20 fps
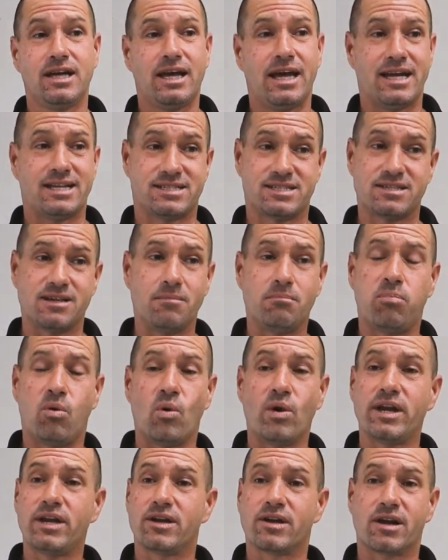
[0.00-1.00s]
At some
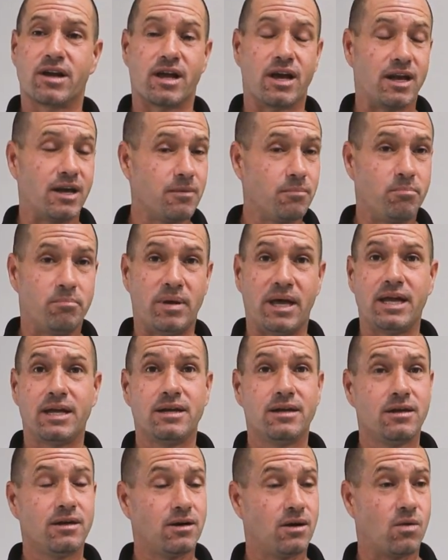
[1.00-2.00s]
point, you're gonna
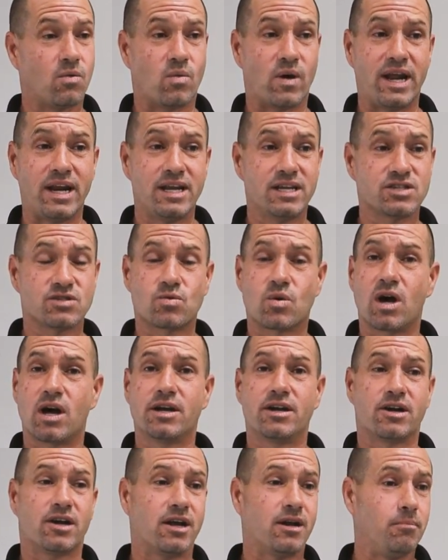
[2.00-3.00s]
bend a radius
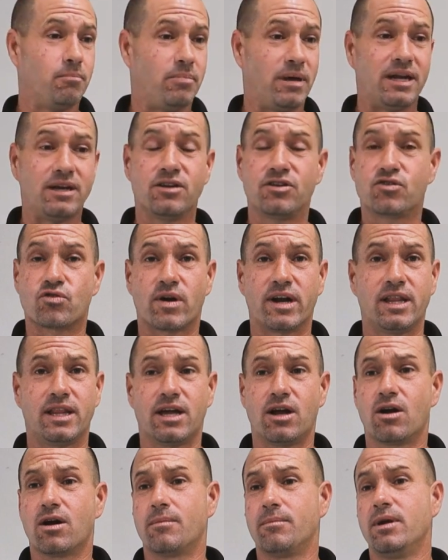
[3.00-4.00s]
rod, you're gonna bend a
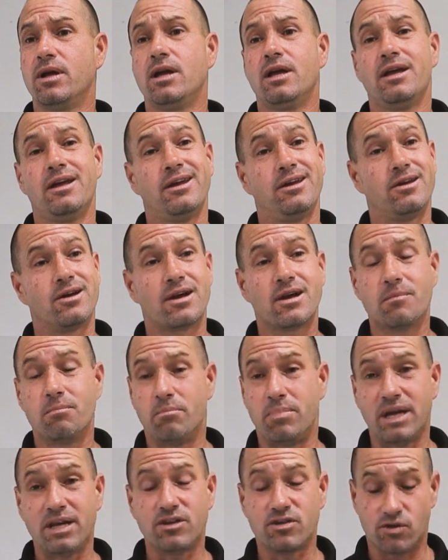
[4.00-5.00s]
trailing arm, you're gonna
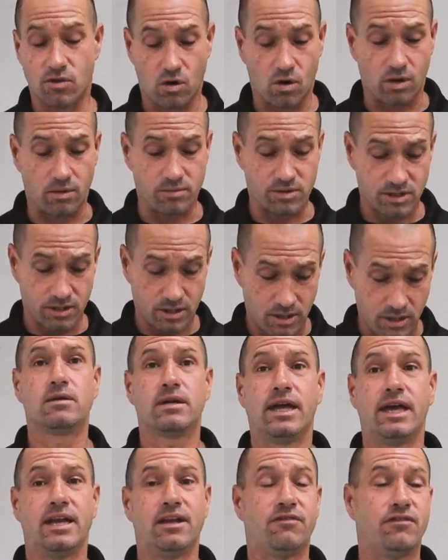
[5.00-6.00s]
bend your arms.
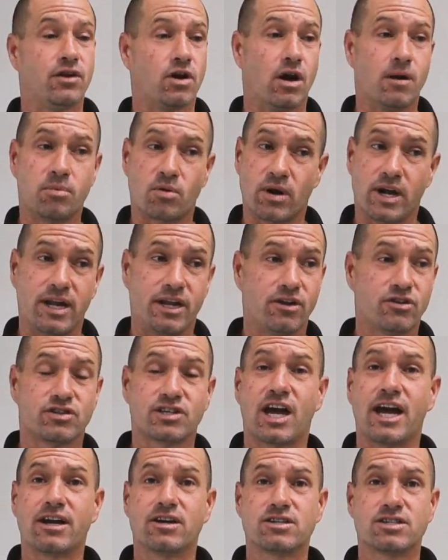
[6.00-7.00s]
And if you're upgrading your
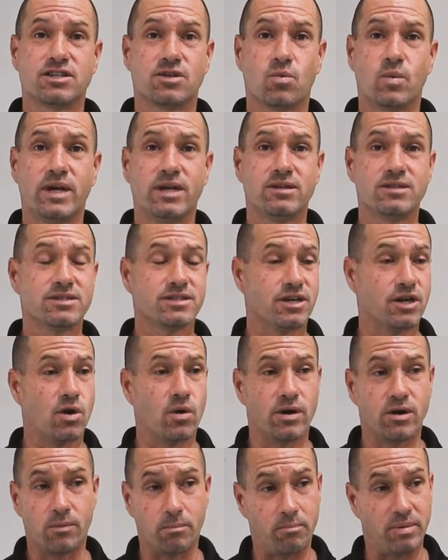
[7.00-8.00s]
tires and your wheels and you're
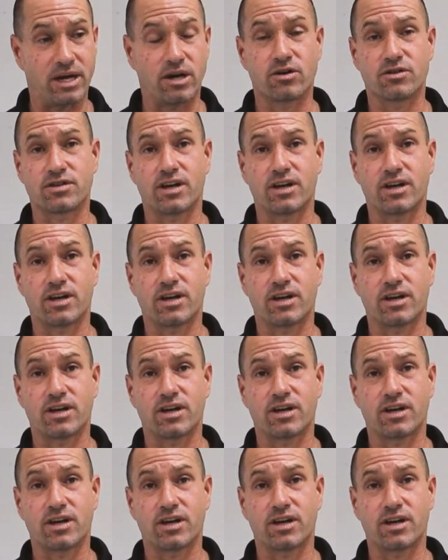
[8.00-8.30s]
going to a bigger